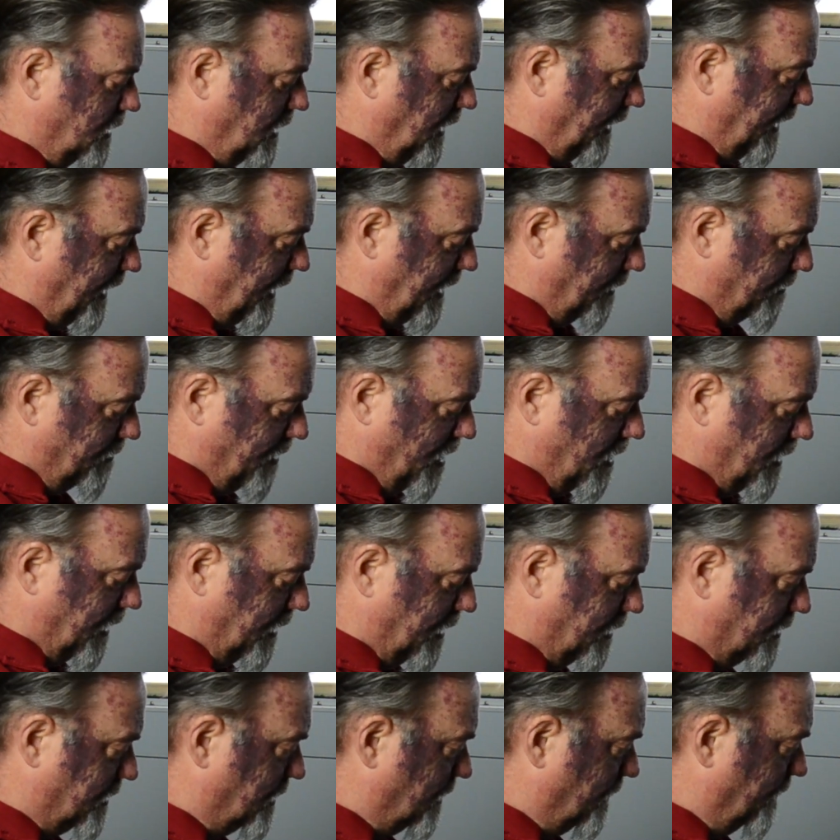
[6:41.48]
cleaning
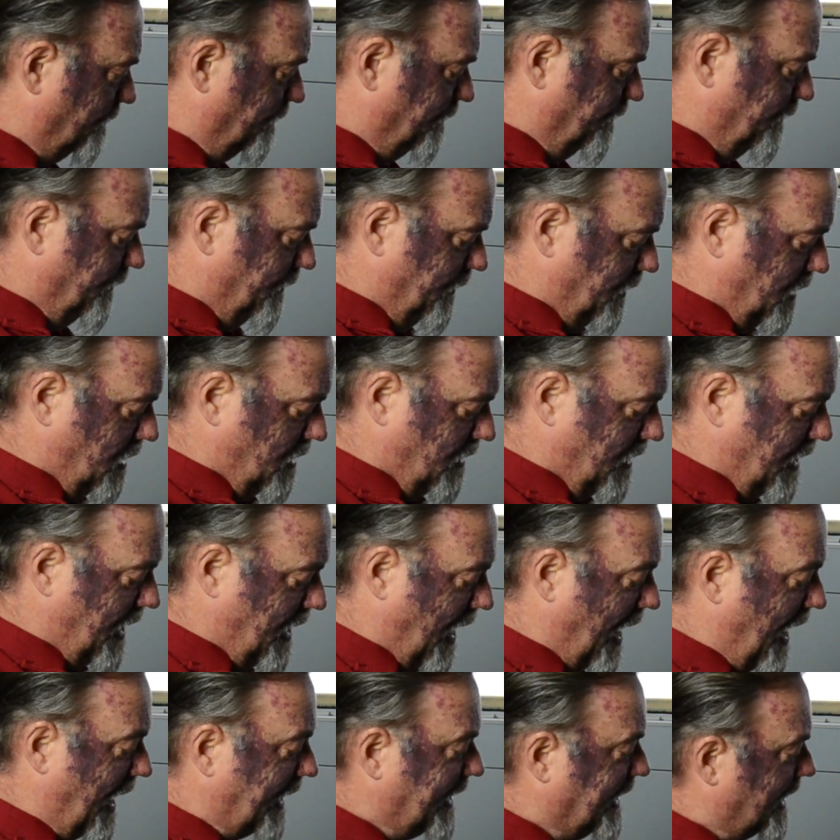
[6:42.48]
buckets. All right.
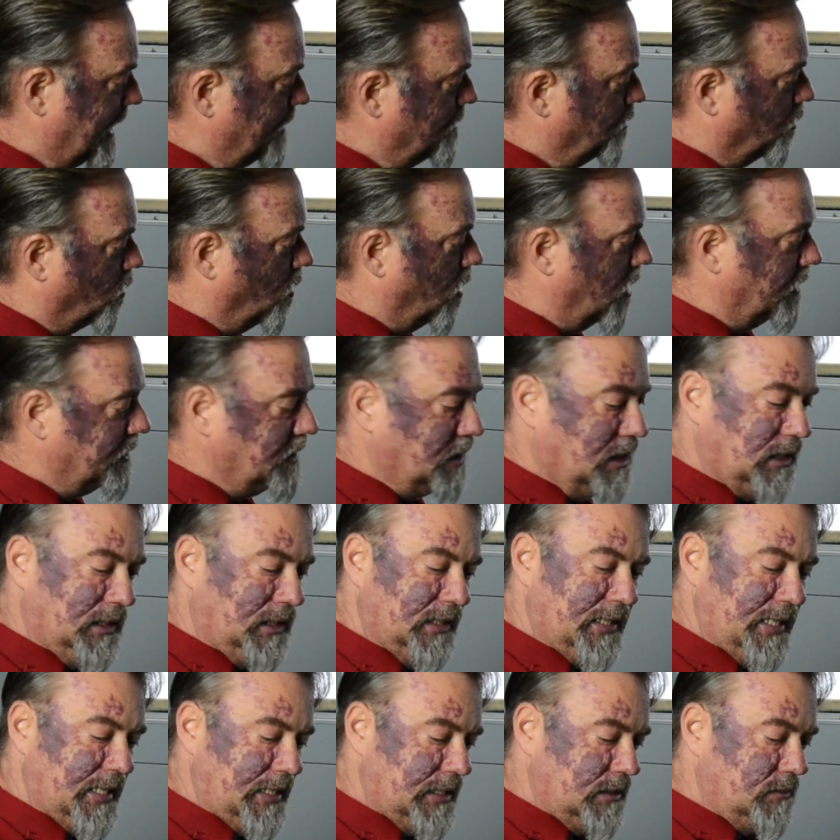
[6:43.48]
I keep one
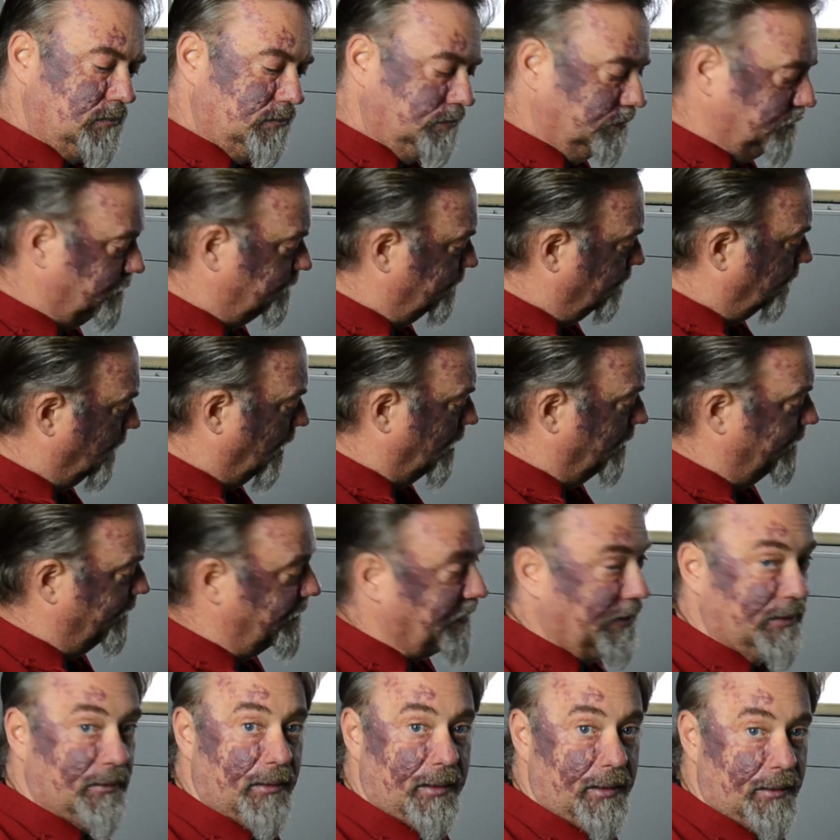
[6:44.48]
clean, well,
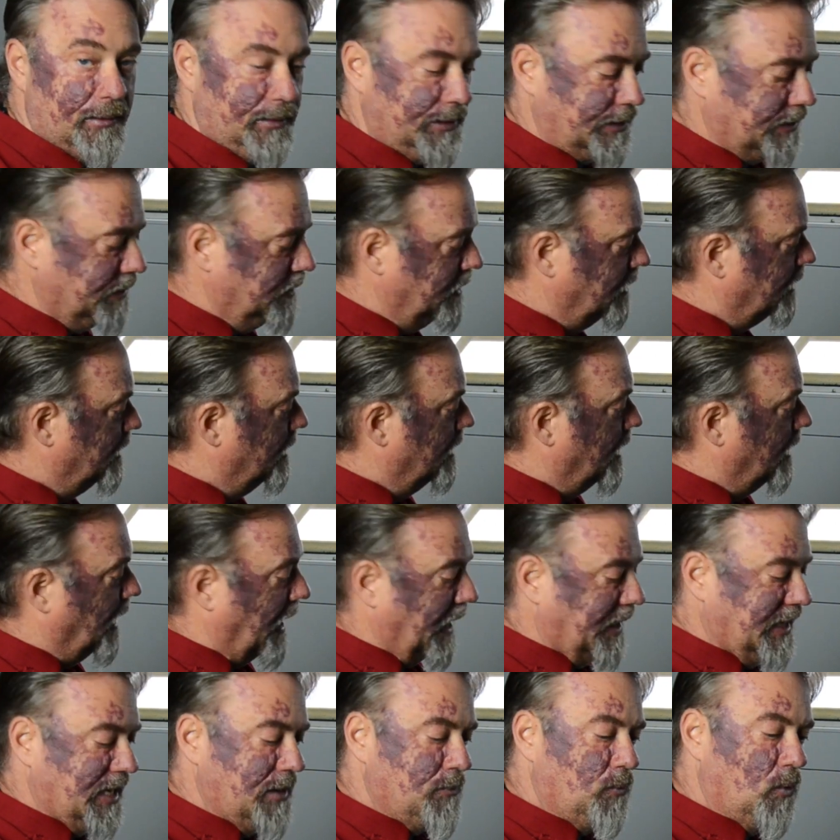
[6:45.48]
fairly clean. I
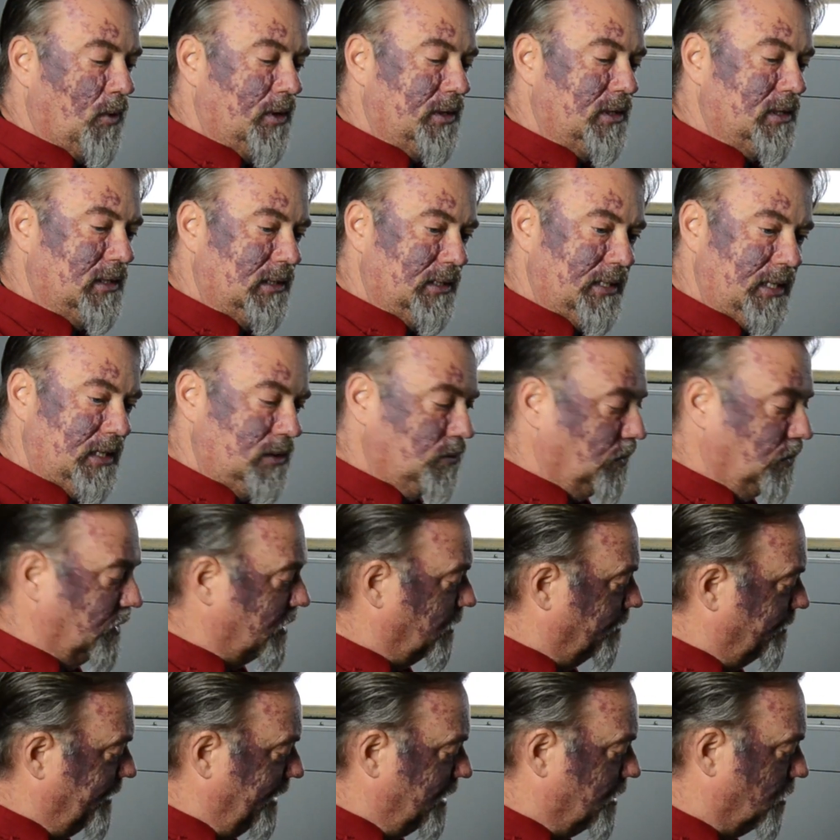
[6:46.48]
keep one clean with a
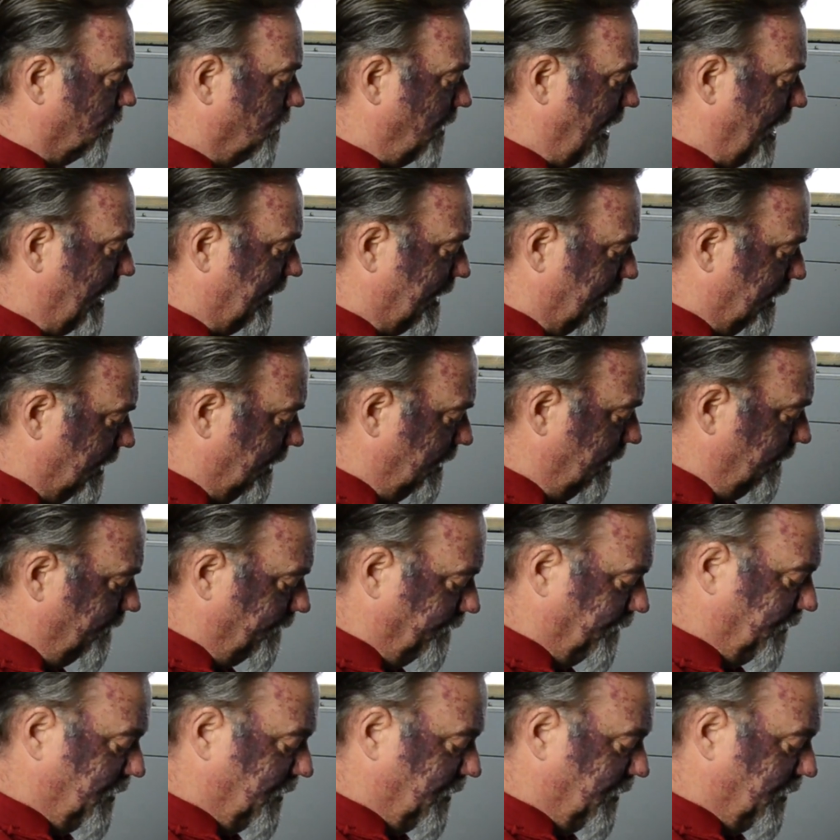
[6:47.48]
beater rack in it,